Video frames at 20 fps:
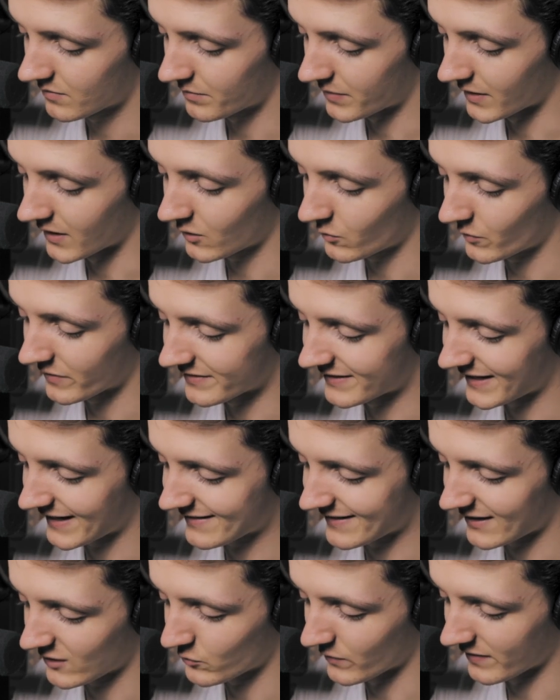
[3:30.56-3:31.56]
Pearl was
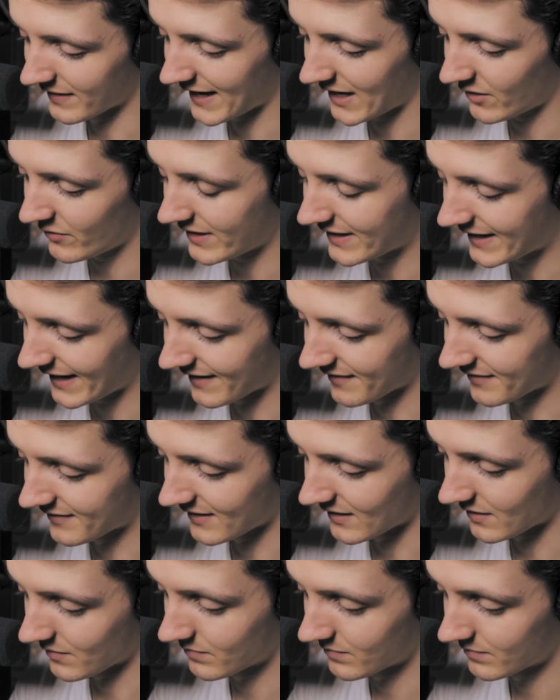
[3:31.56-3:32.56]
decked out with airy
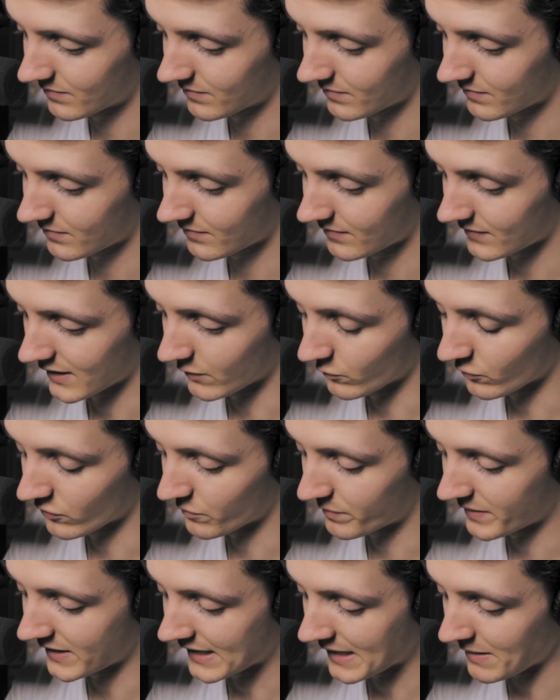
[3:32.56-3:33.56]
gaiety. It would
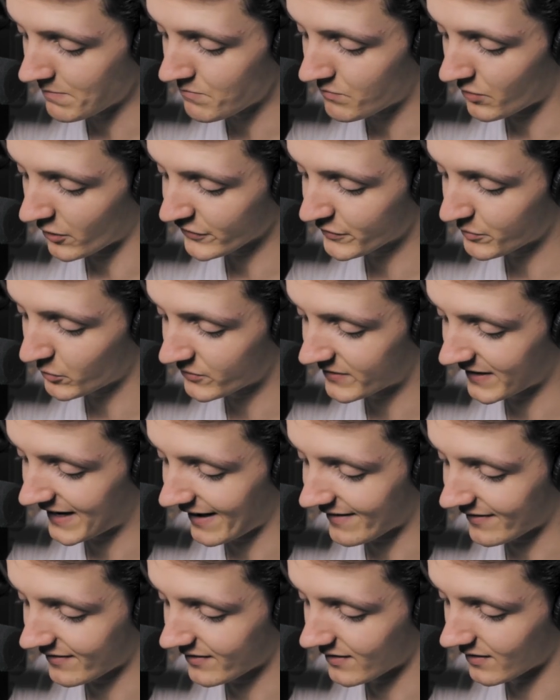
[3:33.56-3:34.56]
have been impossible to
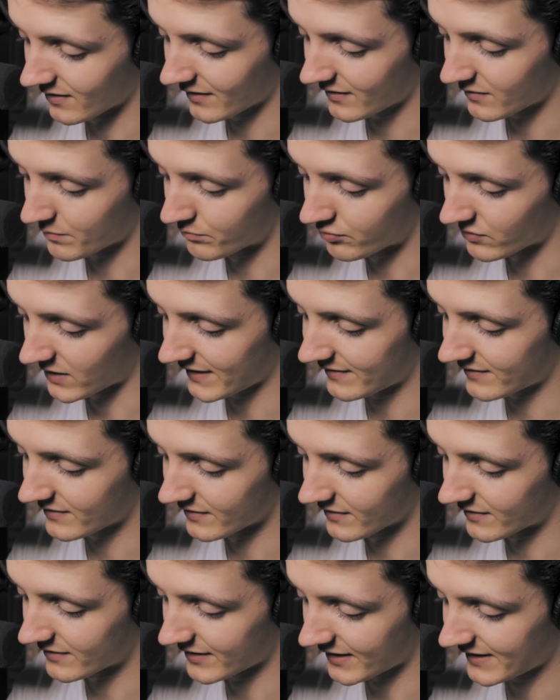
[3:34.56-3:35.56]
guess that this bright
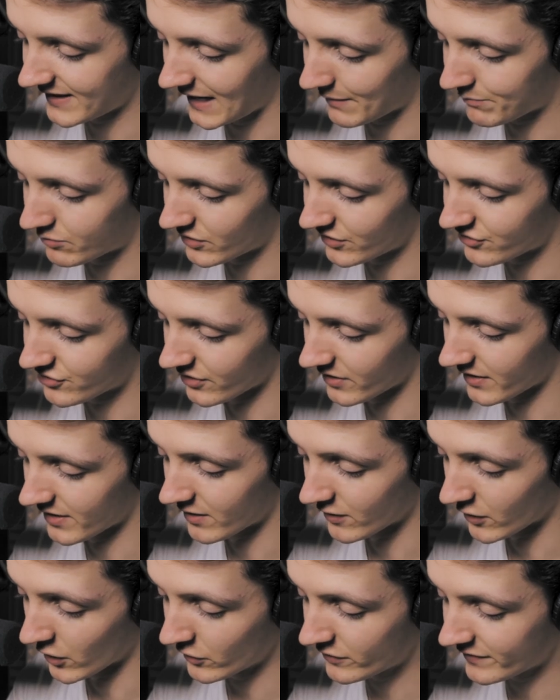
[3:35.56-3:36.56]
and sunny apparition
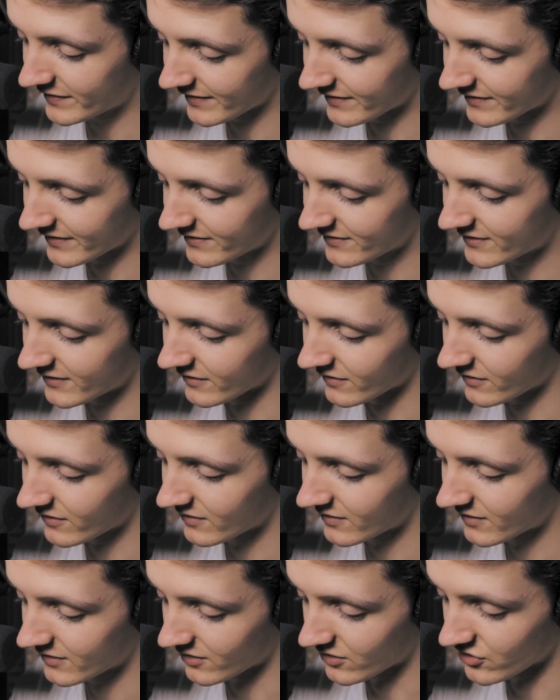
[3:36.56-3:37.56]
owed its
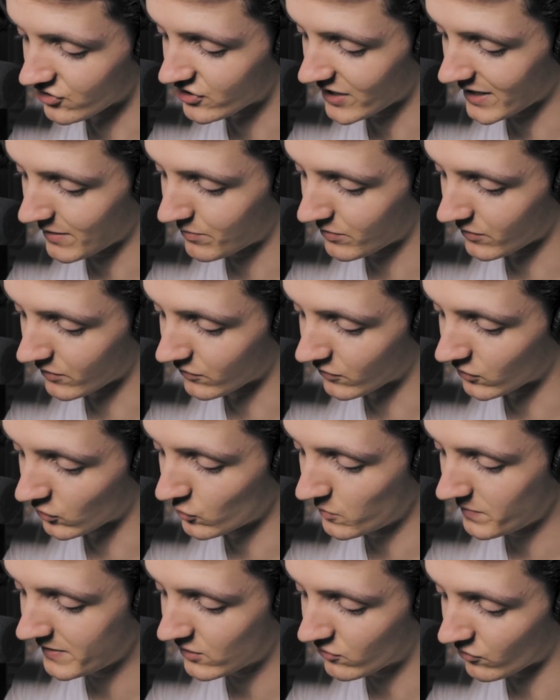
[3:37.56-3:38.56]
existence to the shape of
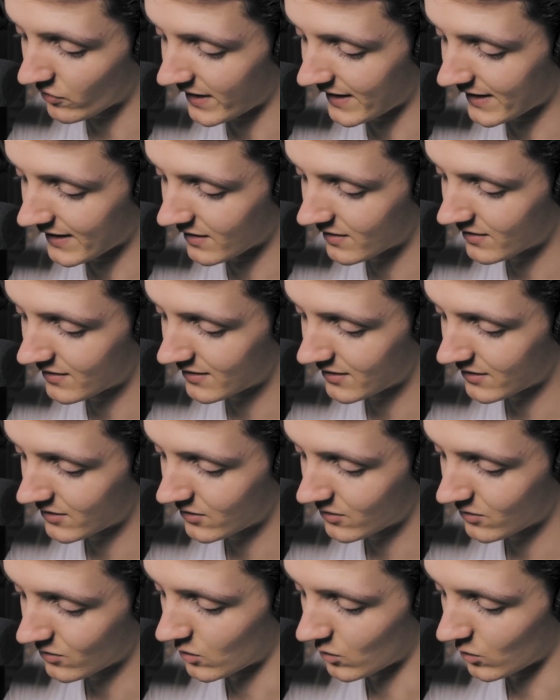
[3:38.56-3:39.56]
gloomy grey,
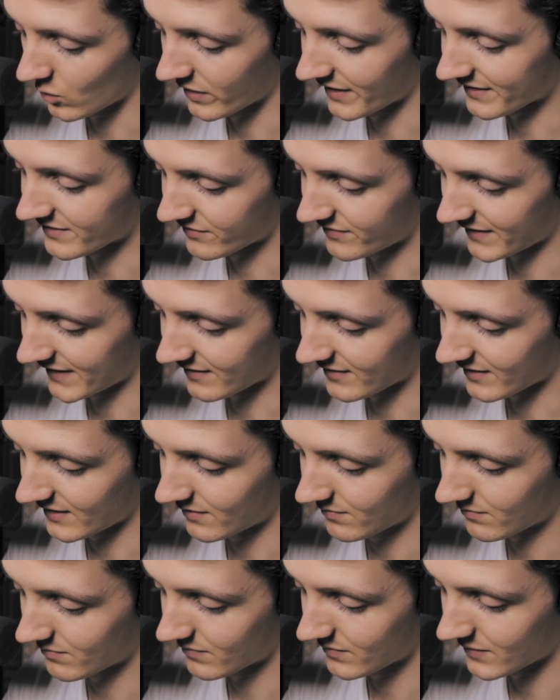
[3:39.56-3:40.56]
or that her
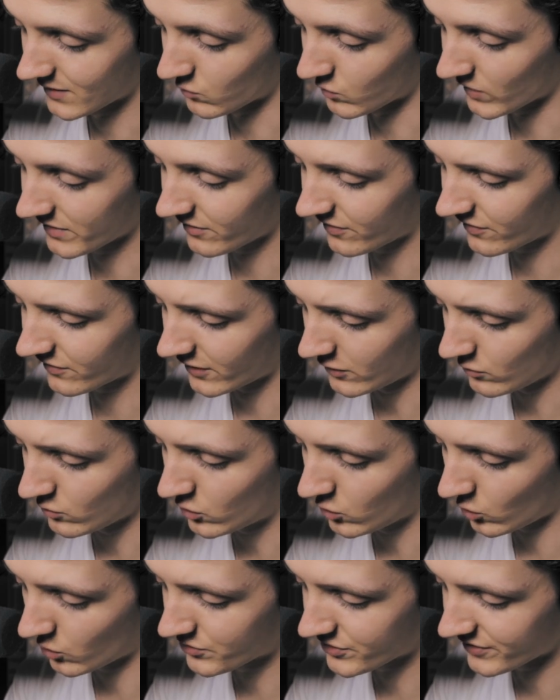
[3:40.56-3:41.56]
fancy, at once so
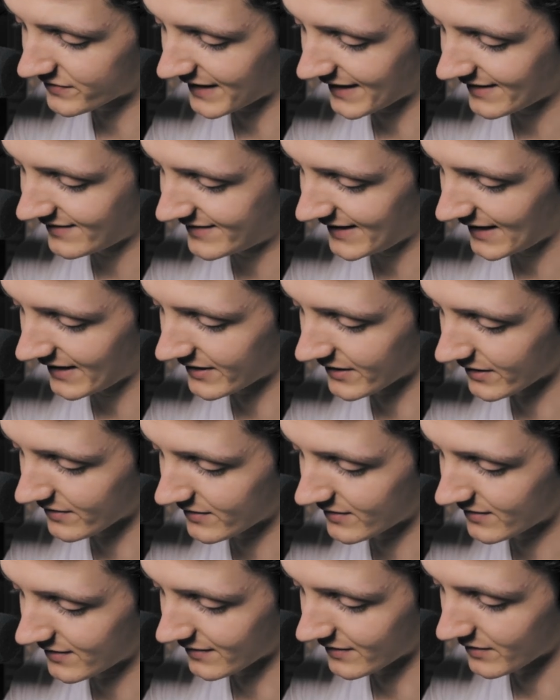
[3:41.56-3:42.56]
gorgeous and
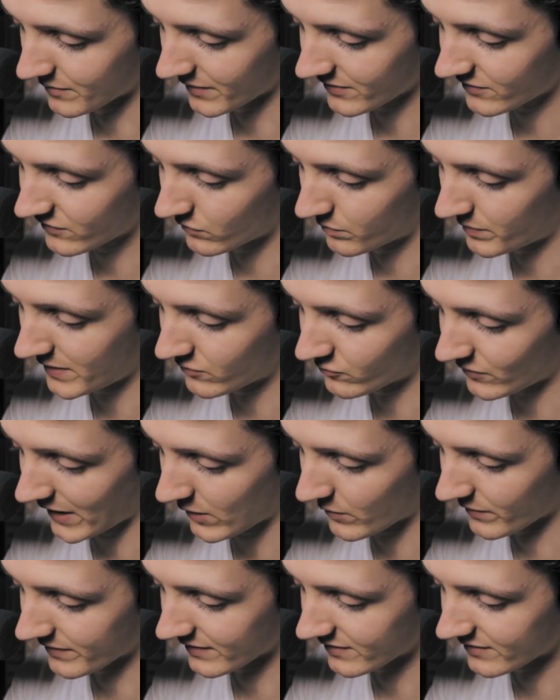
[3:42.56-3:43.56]
delicate as it must have been
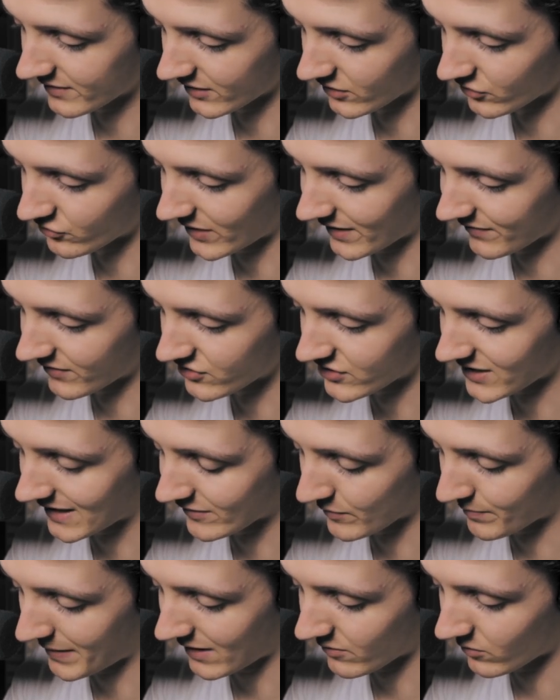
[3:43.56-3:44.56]
requisite to contrive the
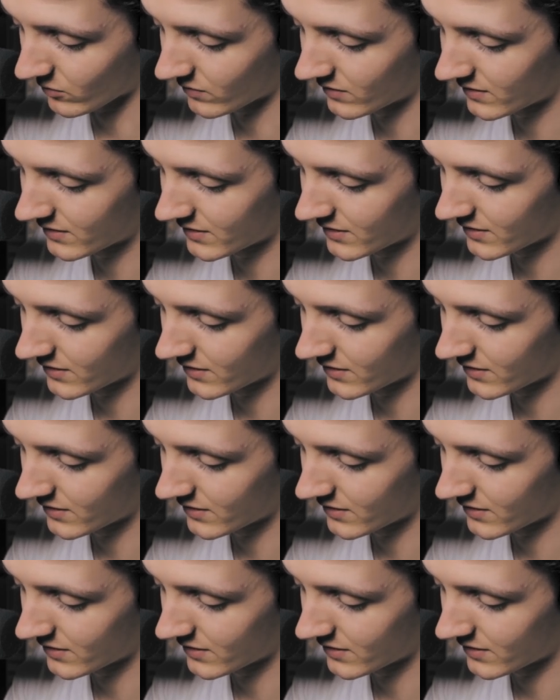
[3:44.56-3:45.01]
child's apparel,